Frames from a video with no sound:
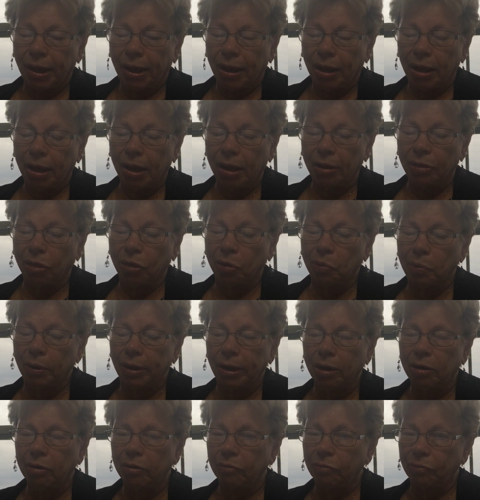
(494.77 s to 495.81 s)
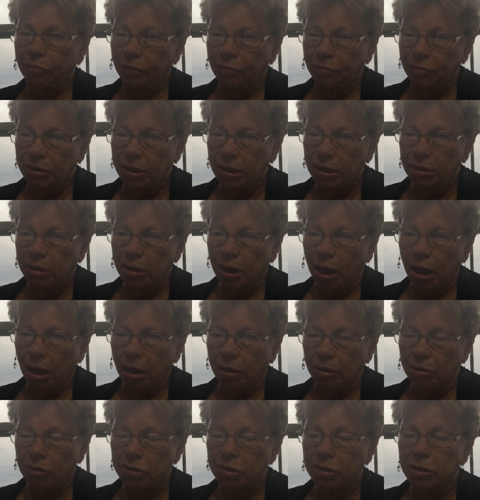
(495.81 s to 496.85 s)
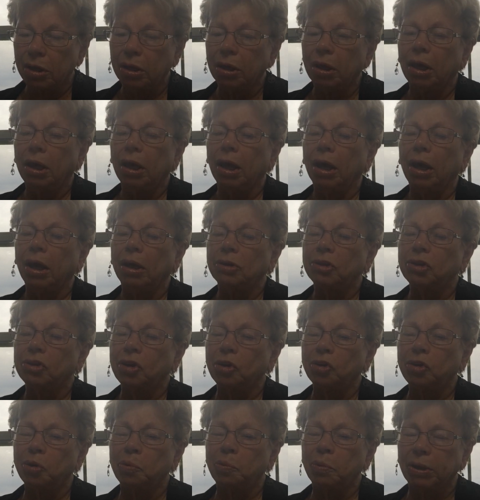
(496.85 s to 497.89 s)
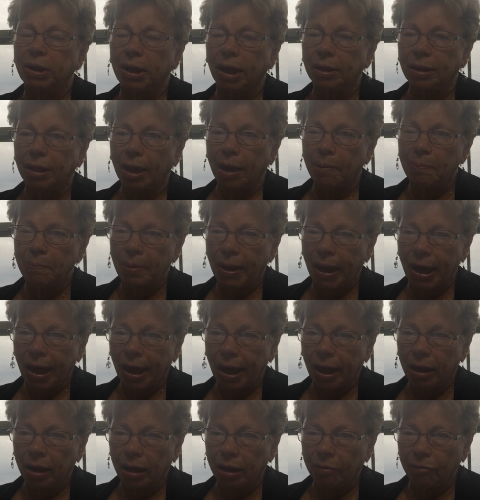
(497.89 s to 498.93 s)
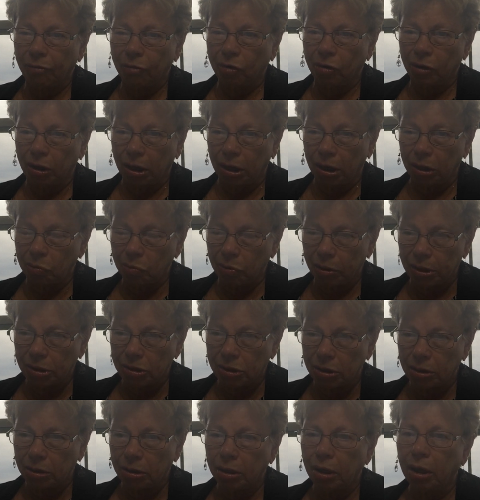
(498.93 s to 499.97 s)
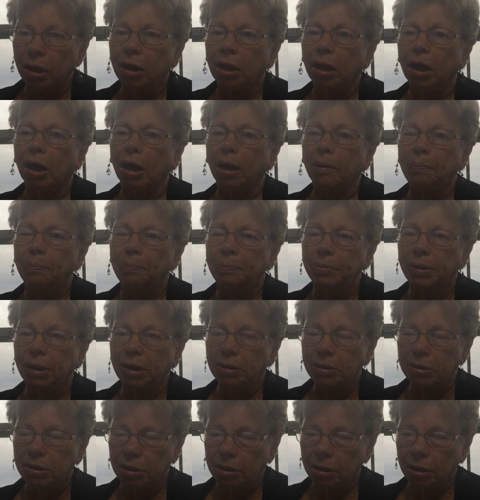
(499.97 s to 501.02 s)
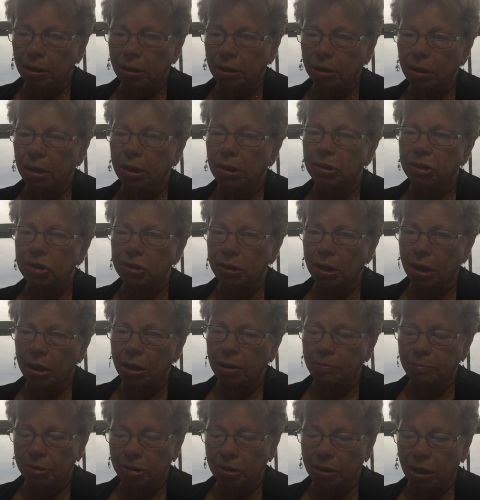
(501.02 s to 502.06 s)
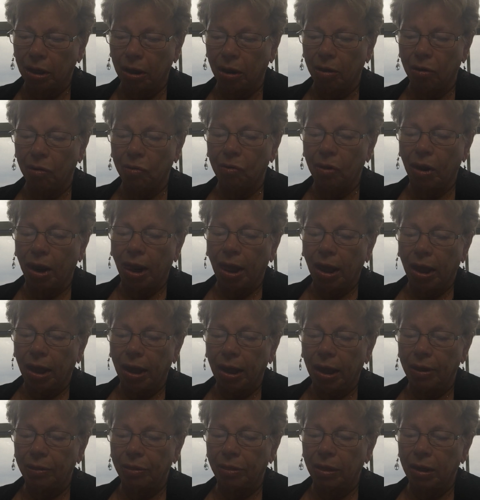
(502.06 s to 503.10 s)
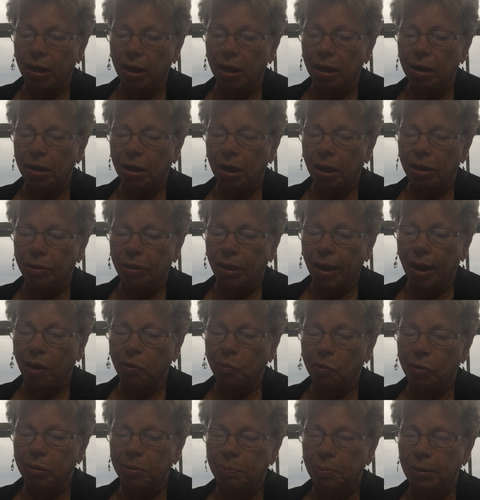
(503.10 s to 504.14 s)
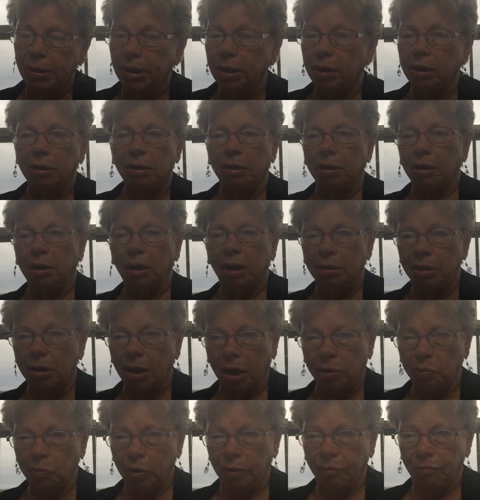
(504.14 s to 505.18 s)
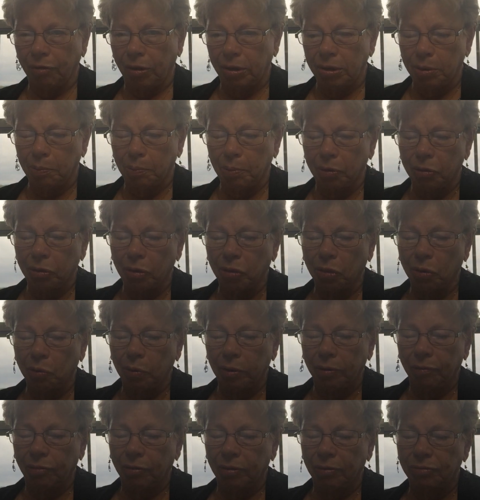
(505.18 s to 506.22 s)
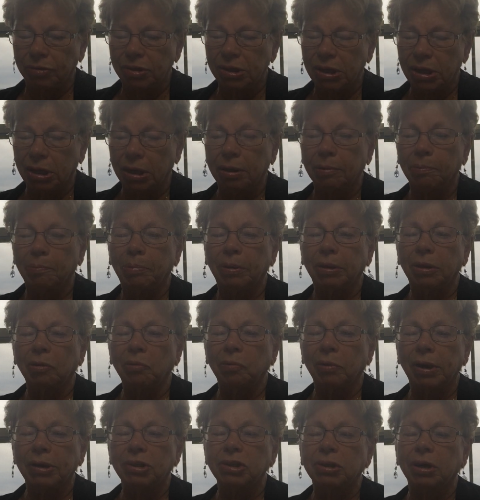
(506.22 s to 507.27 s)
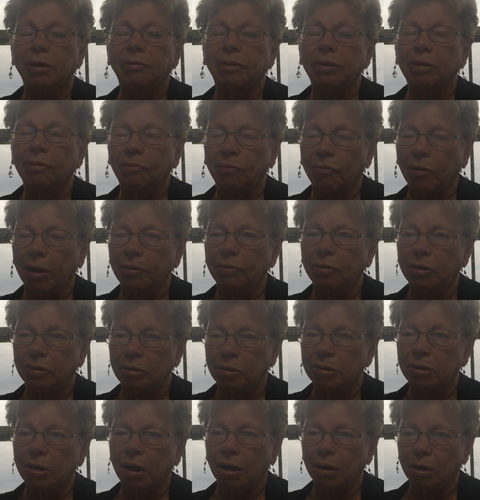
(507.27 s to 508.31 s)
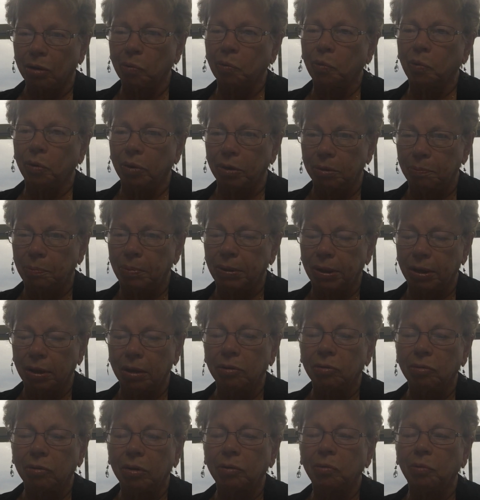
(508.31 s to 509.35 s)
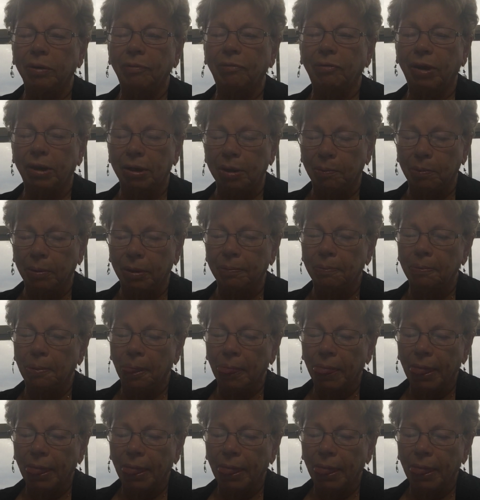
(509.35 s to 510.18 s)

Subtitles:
$315, and so you would get that back for any reason up until it's time to go, and then that would be non-refundable, the $315, but the rest of it, the $500, would be refundable.